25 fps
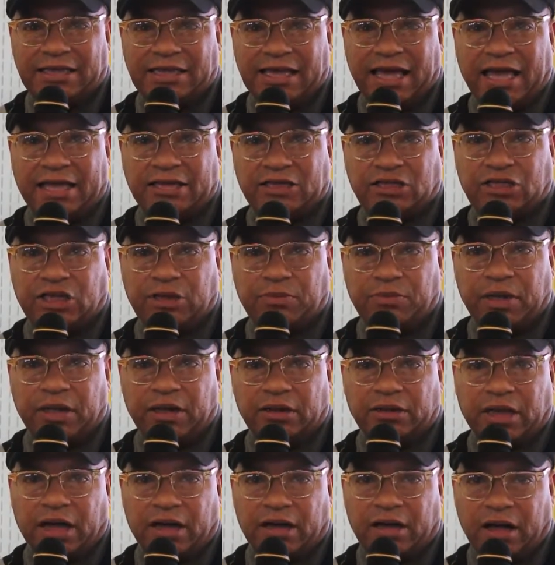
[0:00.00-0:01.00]
at
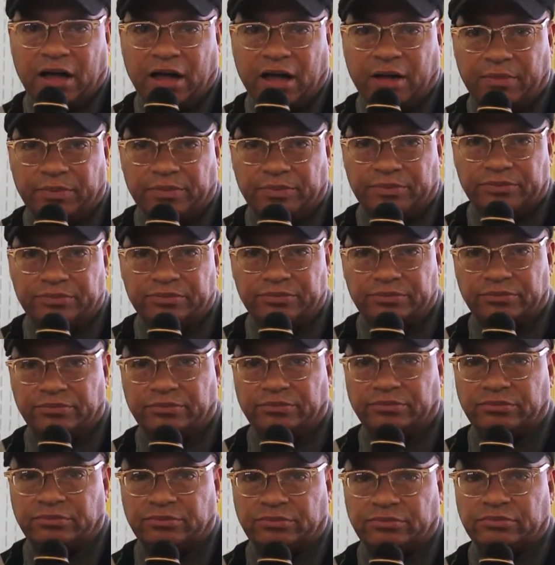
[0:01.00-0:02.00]
gmail.com.
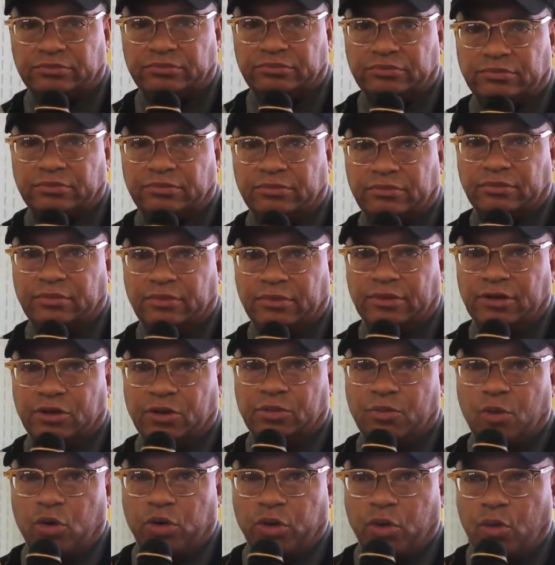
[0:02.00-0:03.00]

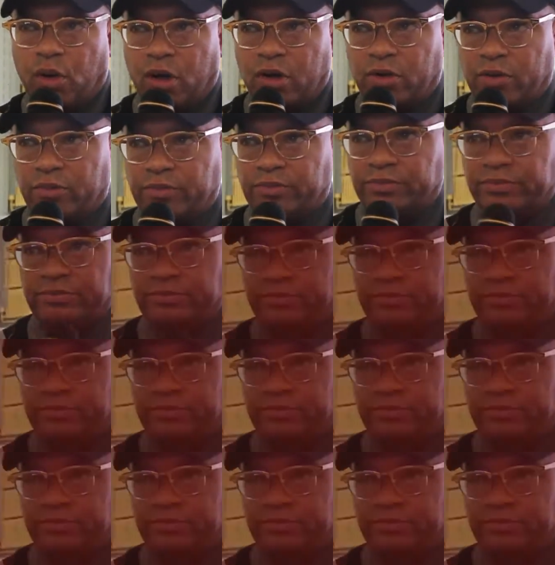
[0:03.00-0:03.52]
You're more than welcome.